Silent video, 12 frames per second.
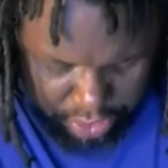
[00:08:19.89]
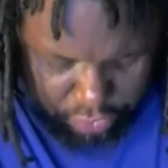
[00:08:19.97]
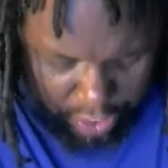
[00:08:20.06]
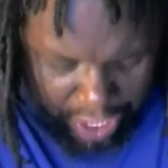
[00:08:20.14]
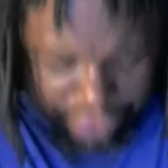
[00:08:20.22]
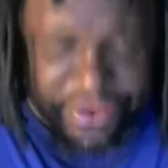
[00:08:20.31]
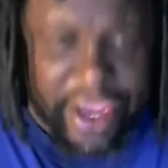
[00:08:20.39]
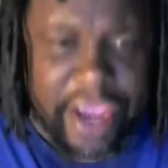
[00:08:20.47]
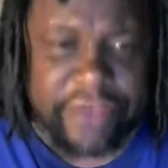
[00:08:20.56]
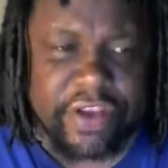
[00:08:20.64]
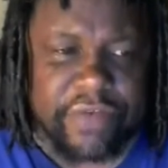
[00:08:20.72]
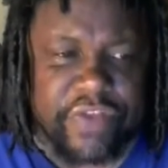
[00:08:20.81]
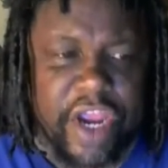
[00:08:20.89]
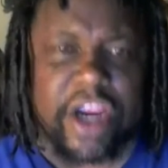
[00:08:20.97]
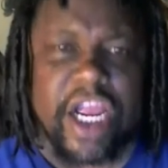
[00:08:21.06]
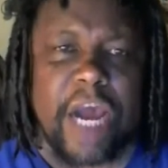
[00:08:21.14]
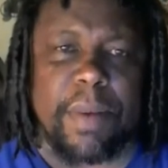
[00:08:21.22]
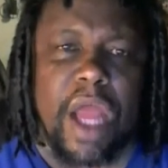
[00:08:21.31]
Christ says, if there
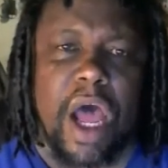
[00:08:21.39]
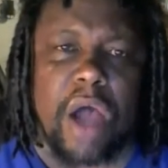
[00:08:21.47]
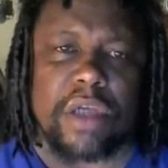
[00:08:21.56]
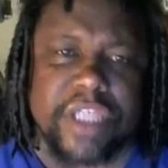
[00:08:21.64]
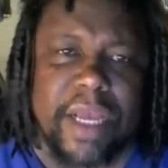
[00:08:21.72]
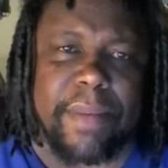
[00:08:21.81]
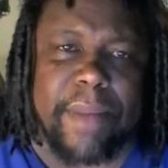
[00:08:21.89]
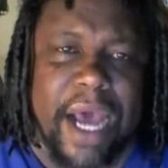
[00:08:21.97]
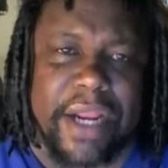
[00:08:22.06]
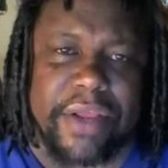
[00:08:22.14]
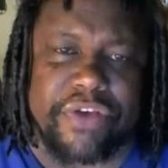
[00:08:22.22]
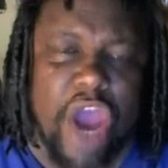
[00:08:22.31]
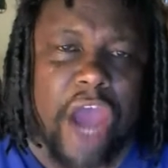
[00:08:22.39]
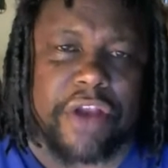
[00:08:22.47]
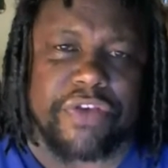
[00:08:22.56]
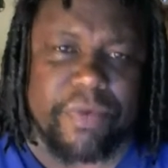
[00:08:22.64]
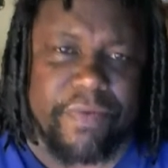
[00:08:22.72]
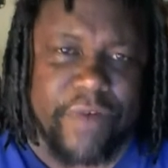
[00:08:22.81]
come along somebody trying to
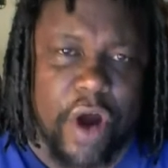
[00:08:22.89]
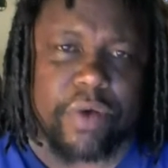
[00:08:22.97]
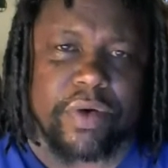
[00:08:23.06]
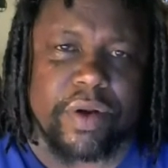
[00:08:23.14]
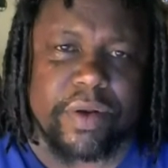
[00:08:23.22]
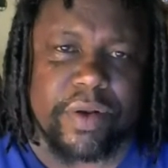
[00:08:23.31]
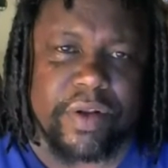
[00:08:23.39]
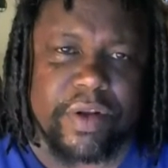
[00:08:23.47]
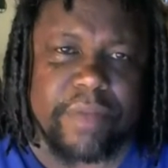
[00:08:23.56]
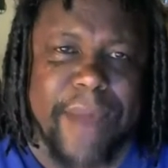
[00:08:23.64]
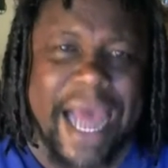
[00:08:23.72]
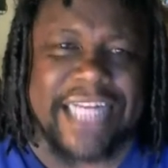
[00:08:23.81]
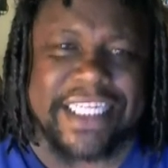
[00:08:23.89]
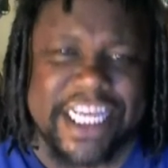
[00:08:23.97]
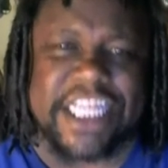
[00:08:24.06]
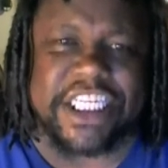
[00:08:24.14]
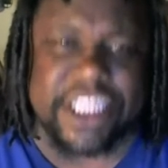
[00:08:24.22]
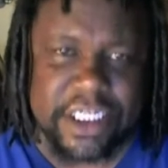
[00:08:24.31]
subvert my
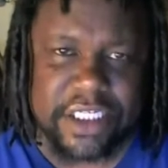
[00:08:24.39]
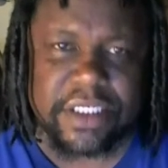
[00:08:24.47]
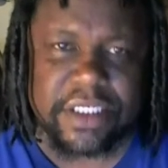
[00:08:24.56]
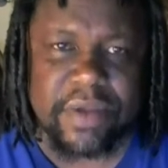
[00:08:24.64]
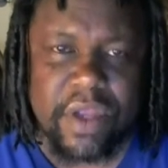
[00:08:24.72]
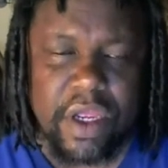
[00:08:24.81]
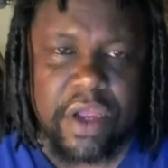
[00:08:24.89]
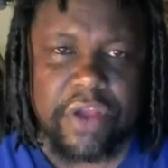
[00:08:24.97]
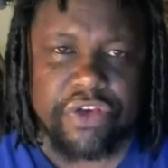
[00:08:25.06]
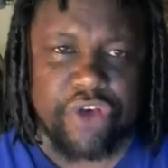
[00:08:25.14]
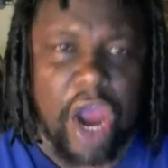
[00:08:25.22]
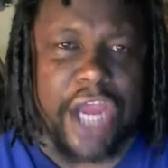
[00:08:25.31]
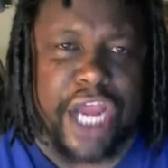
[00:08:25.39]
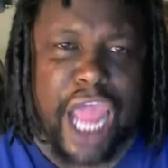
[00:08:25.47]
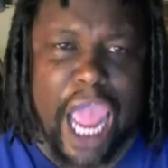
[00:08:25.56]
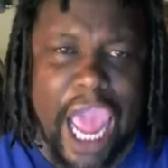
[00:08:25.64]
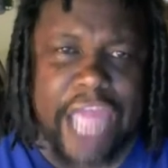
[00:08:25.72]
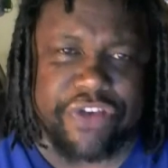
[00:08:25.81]
teachings, trying to
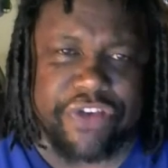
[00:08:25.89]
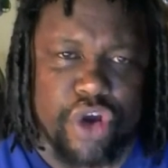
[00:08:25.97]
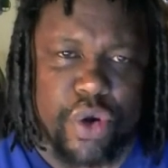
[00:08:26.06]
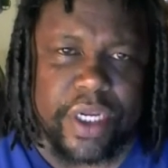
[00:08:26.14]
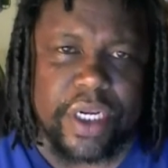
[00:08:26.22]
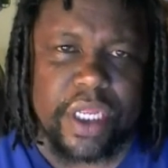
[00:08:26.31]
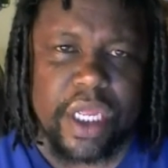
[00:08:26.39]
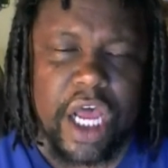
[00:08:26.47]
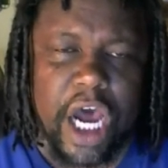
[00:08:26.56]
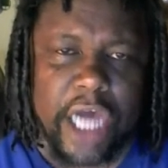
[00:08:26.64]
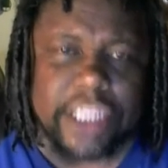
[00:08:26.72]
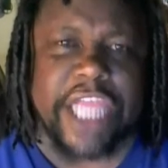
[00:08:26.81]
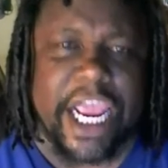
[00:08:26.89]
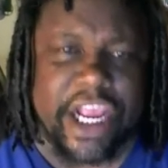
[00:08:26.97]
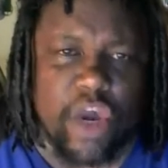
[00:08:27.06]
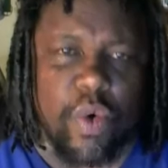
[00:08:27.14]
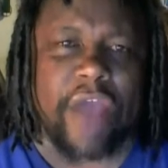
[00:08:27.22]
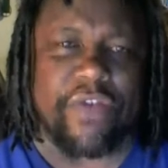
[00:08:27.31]
add to it or take
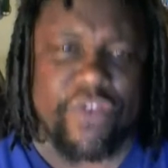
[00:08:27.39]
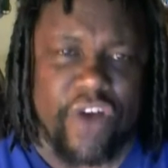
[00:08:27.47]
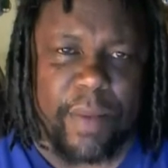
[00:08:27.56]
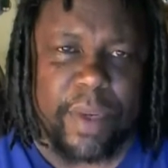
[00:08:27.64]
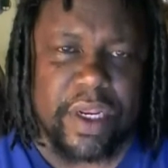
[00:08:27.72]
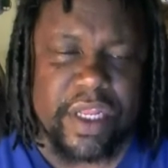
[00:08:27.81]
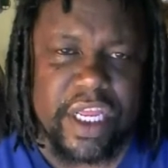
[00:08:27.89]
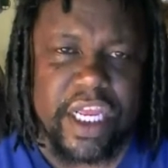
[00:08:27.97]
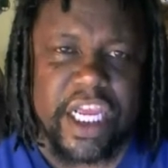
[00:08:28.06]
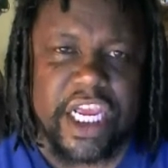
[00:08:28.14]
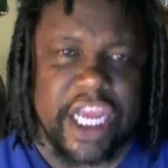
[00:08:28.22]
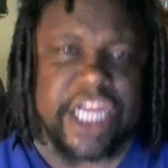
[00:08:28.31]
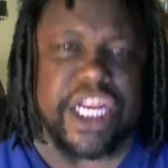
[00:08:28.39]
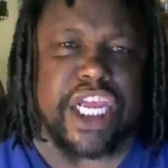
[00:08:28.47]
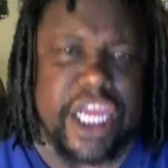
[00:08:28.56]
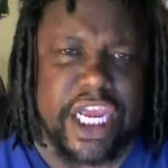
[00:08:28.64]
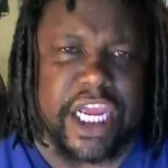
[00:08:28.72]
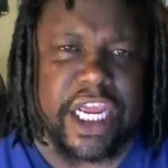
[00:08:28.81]
away from it, in the
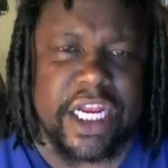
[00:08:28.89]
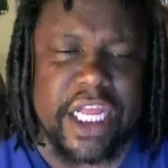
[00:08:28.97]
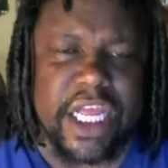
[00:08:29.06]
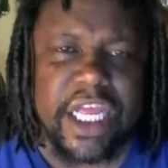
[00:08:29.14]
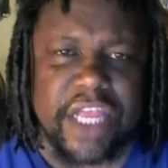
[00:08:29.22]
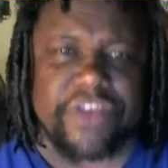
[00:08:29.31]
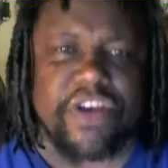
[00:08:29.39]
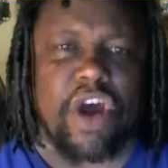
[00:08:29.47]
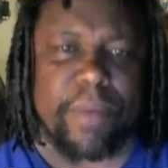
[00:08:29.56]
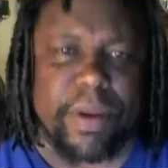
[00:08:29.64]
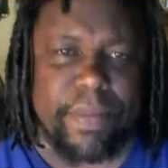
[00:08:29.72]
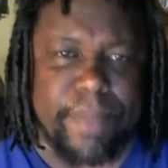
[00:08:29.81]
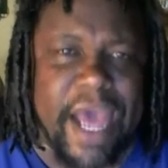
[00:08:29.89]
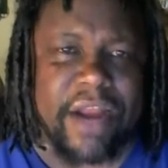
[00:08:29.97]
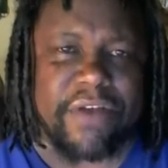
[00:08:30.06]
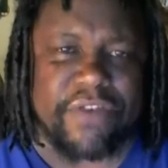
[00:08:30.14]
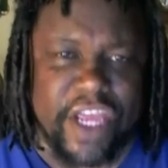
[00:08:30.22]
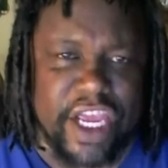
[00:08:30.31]
end, it's going to be
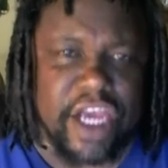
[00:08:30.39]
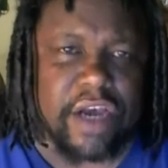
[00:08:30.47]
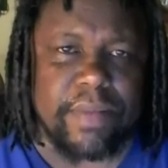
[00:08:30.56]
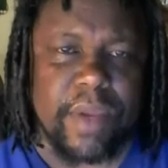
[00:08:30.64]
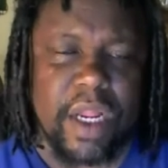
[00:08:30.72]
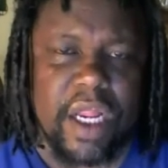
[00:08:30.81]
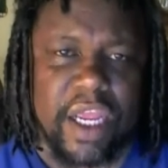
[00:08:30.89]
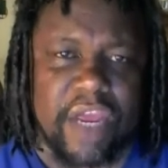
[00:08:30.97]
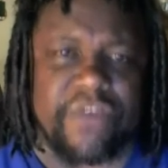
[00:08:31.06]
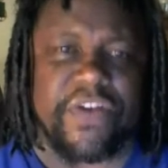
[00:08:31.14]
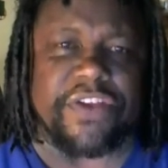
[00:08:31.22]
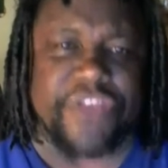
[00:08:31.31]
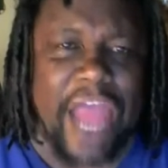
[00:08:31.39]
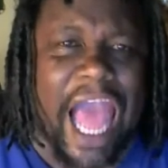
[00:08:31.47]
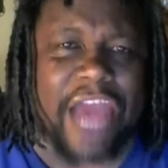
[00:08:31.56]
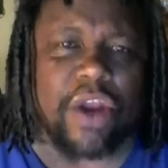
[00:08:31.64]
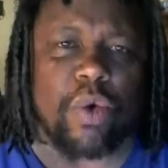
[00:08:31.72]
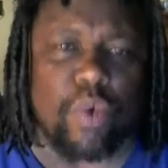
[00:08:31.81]
better for him if he
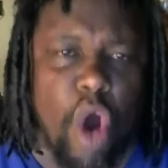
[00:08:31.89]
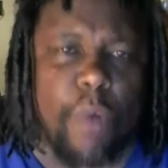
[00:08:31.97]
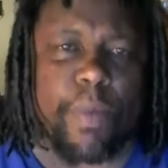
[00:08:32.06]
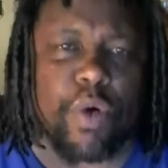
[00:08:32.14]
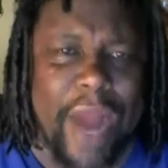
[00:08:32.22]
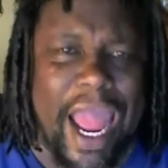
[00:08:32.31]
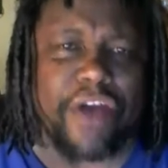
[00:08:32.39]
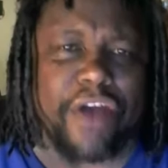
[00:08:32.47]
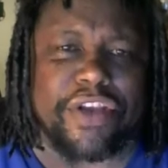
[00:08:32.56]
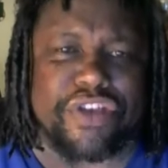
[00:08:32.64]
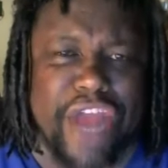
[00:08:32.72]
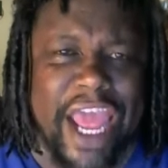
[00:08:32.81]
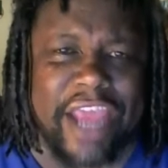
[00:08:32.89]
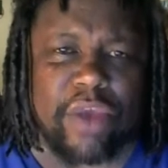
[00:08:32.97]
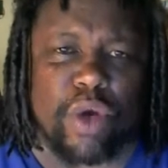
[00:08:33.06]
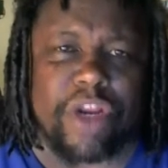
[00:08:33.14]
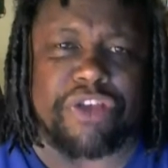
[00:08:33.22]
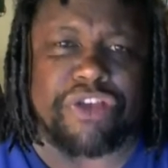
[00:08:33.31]
tied a rope around his neck
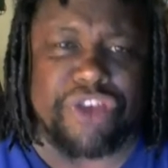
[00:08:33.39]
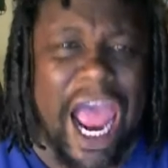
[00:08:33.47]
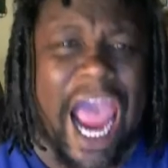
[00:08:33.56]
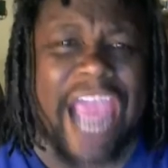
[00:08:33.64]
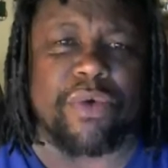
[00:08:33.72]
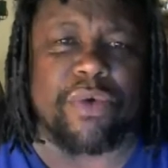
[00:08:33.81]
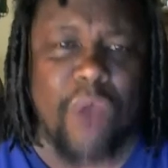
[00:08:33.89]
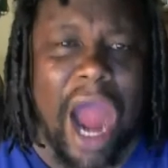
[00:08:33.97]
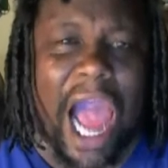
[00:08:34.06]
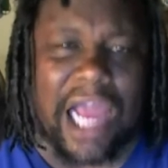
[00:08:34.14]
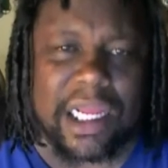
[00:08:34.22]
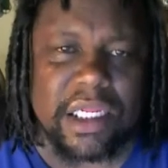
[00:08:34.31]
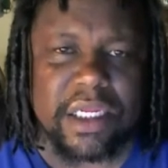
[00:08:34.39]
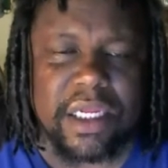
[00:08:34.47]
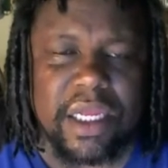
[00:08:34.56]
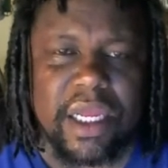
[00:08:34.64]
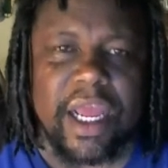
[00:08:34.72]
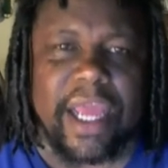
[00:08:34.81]
with a giant rock
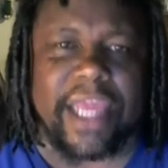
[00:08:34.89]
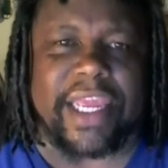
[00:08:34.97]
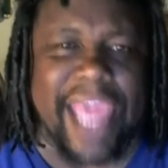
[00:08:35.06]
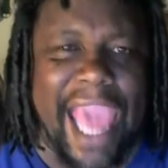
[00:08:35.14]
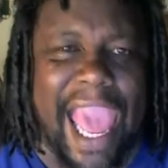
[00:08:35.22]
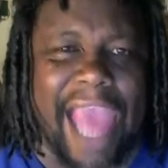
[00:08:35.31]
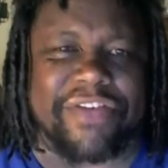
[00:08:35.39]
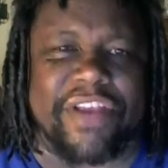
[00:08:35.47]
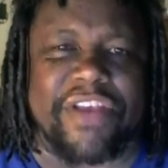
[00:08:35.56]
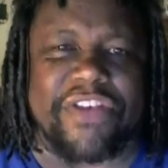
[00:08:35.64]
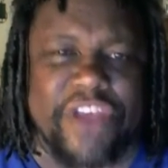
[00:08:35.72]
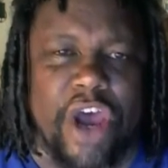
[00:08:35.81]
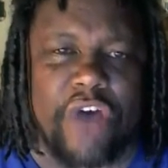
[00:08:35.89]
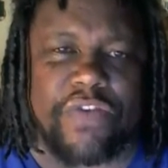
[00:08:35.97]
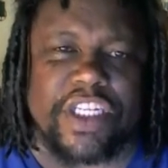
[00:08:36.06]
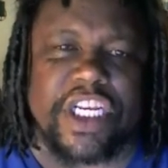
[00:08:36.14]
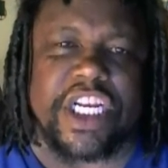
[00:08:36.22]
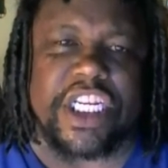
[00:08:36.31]
and cast himself
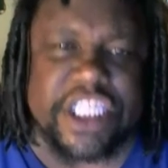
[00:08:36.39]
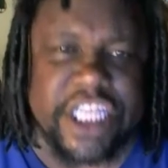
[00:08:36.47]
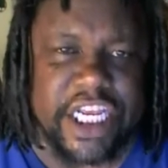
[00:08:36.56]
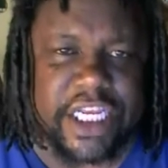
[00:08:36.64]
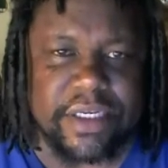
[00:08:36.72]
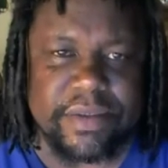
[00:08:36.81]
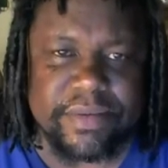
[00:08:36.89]
into the sea.